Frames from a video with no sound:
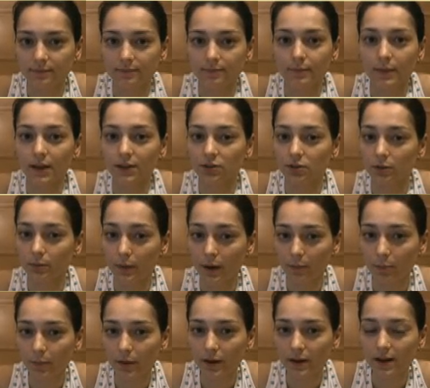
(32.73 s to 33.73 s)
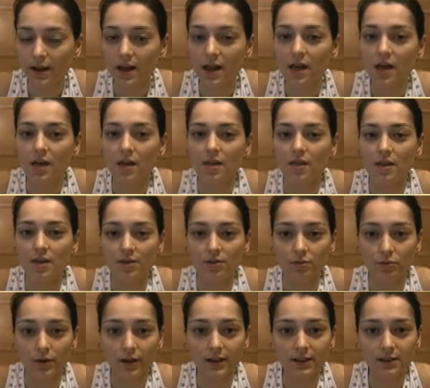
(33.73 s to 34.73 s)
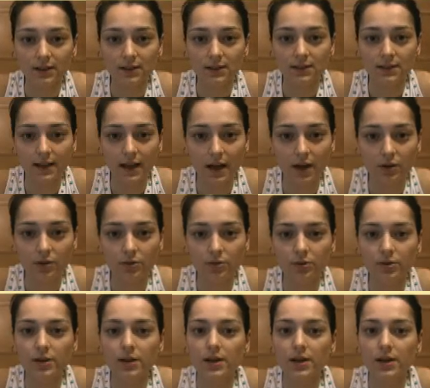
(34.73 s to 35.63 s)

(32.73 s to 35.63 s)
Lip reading: But remember, the threat now